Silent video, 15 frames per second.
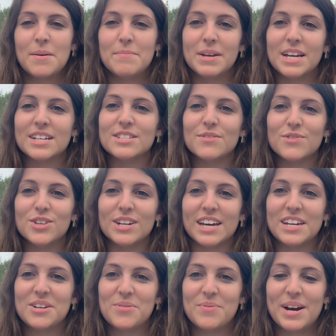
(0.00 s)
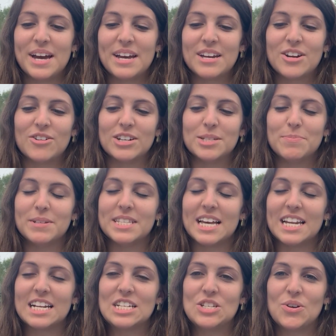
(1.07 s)
Because of United Way, Crispus
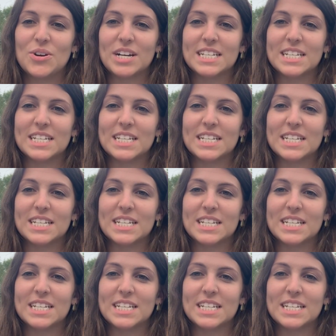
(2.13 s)
Attucks York